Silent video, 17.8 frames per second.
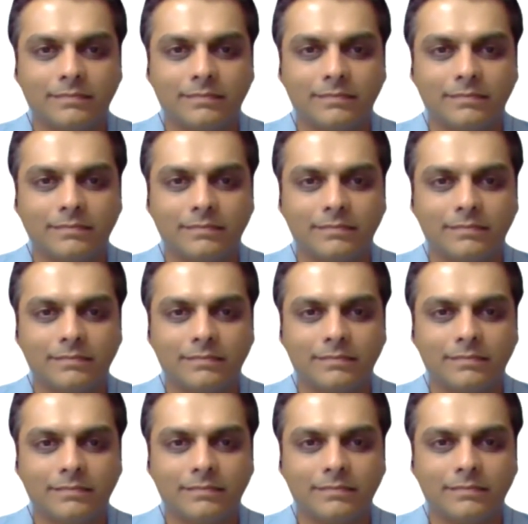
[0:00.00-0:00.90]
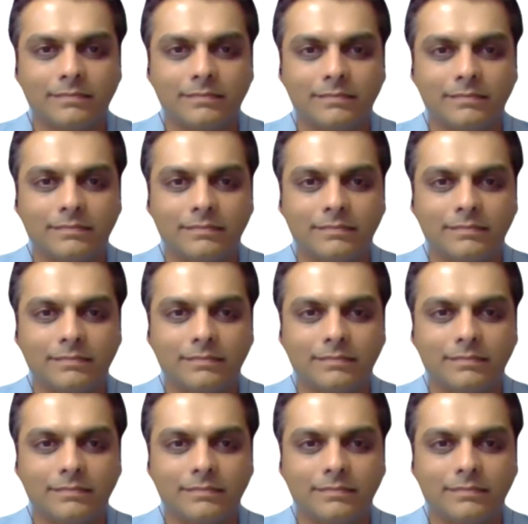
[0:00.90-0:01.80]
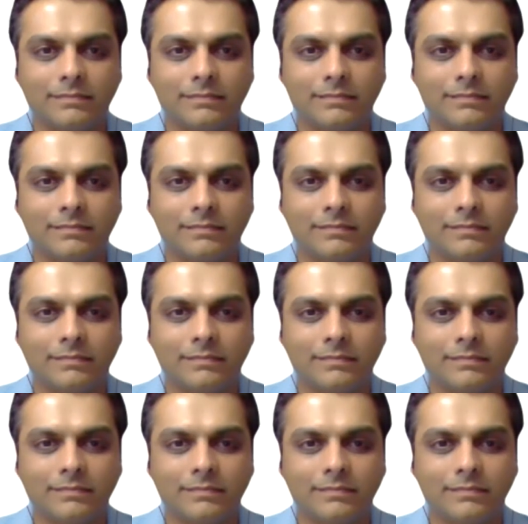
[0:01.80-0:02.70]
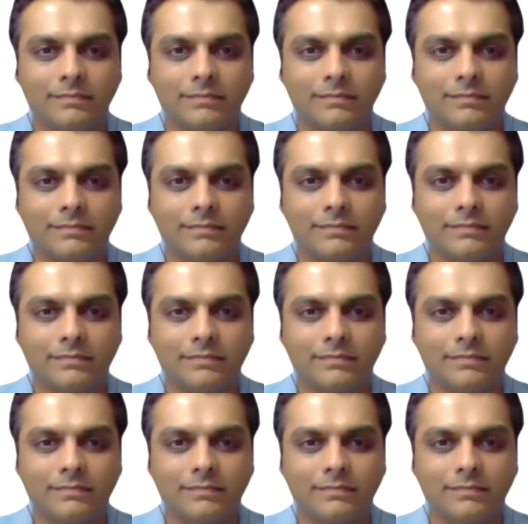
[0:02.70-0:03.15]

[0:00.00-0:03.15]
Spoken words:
[no speech]